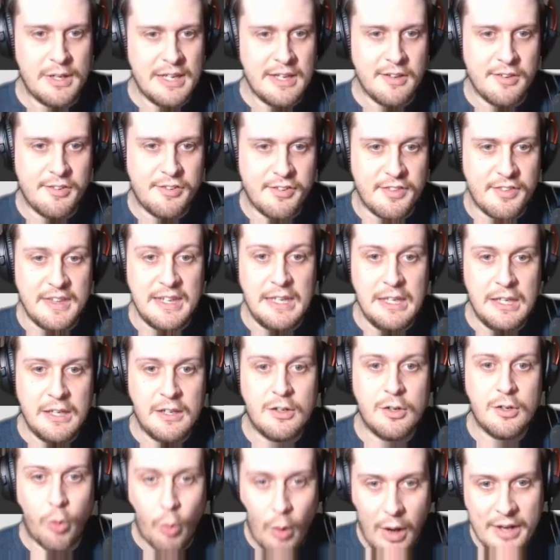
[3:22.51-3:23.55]
is the
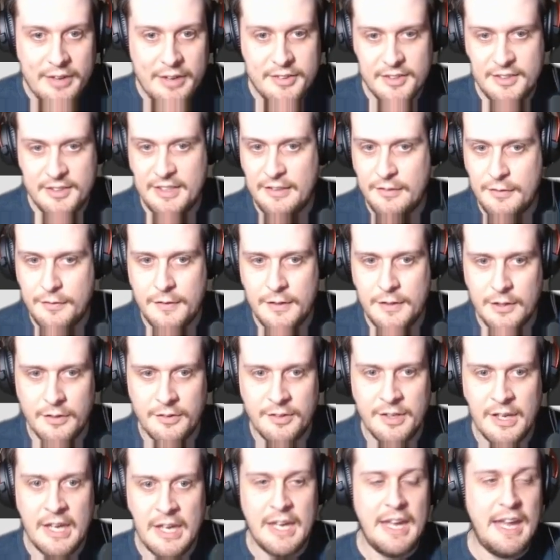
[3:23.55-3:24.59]
quantity field.